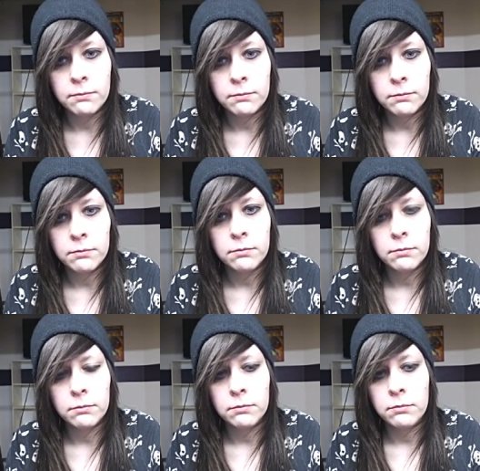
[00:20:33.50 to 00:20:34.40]

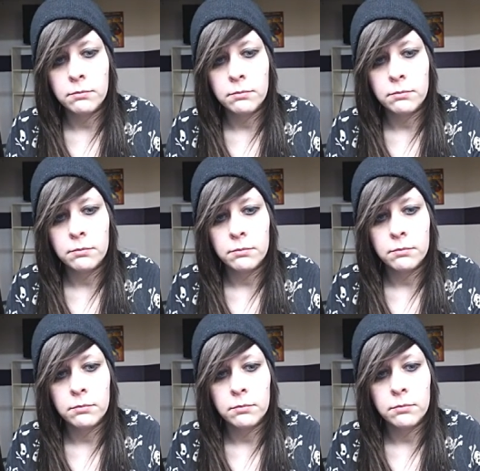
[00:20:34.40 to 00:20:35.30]

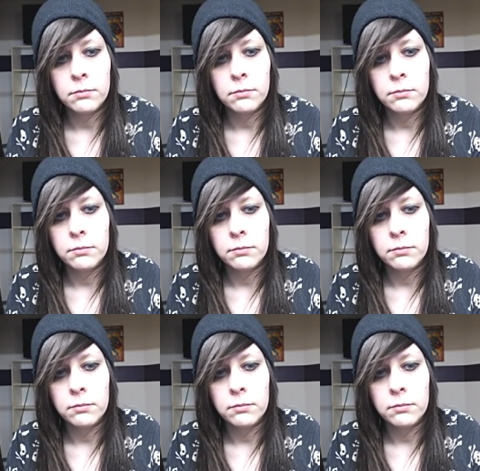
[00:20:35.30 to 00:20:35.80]
(no one is talking)